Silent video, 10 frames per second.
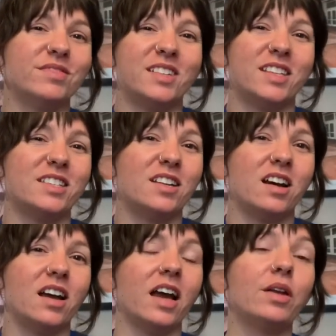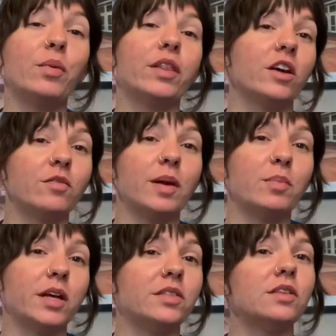It's not, I'd rather have my
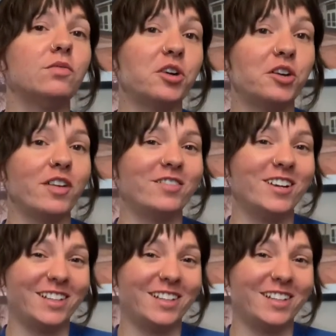plant than $45.